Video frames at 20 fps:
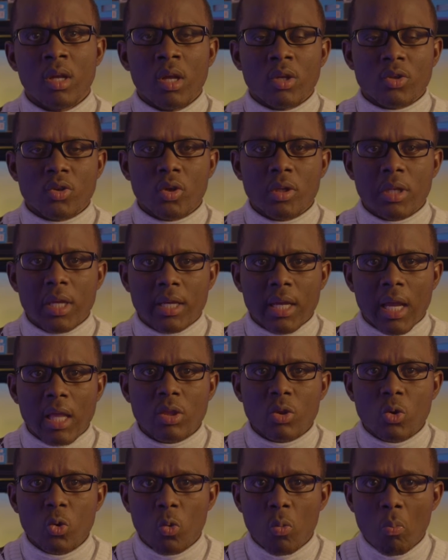So they
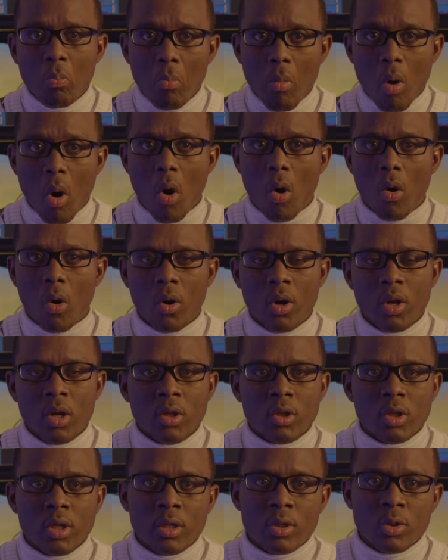can do more
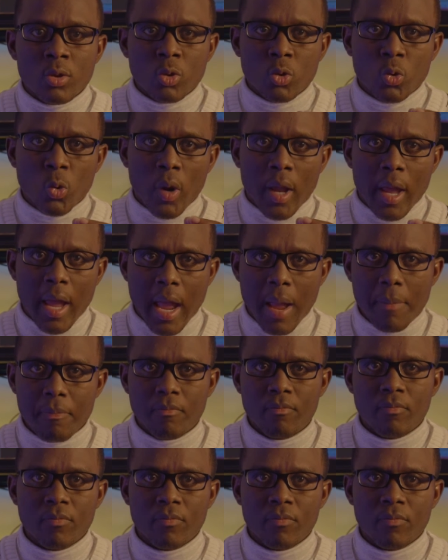to help